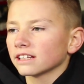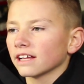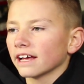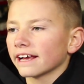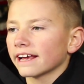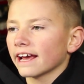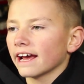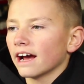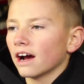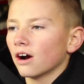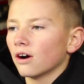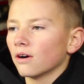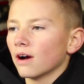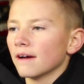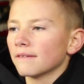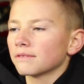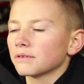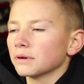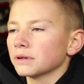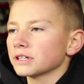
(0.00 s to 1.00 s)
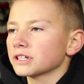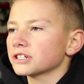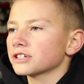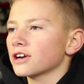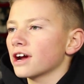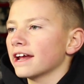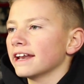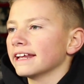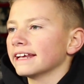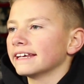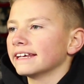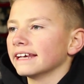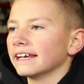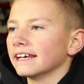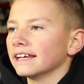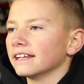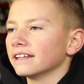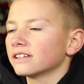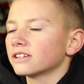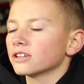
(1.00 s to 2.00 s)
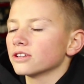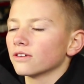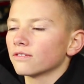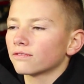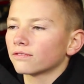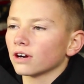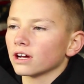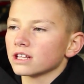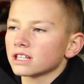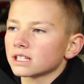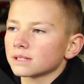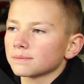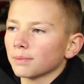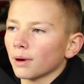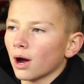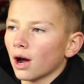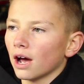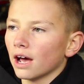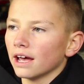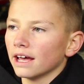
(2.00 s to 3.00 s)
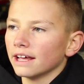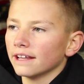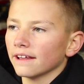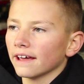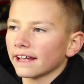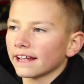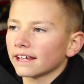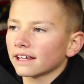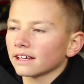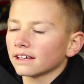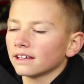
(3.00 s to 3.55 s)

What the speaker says: like how everyone's trying to get to the front spot, and